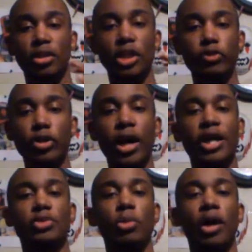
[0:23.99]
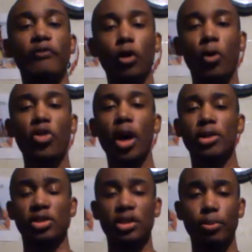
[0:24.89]
give you guys my full thoughts
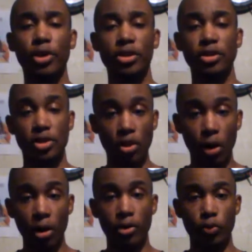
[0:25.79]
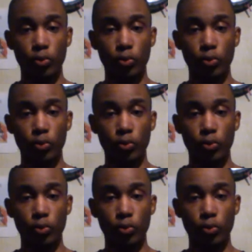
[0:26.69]
and opinions on,